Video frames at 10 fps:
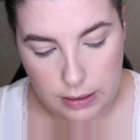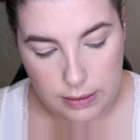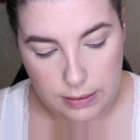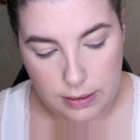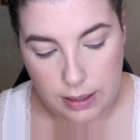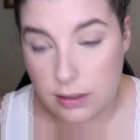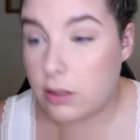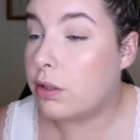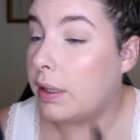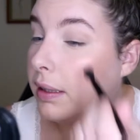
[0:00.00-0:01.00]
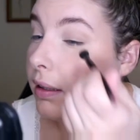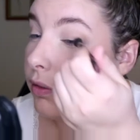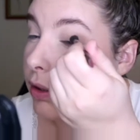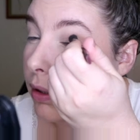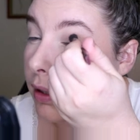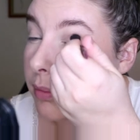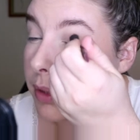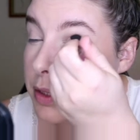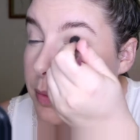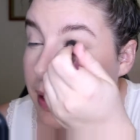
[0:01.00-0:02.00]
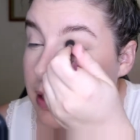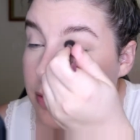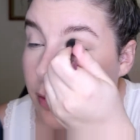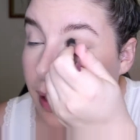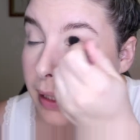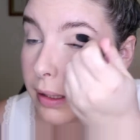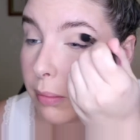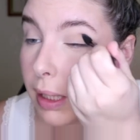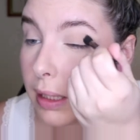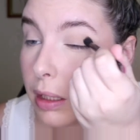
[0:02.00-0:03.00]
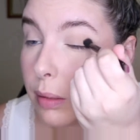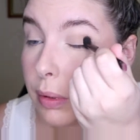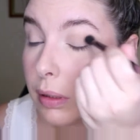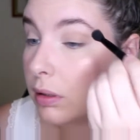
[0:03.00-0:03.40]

This is a nice trick if you don't have much space for packing makeup,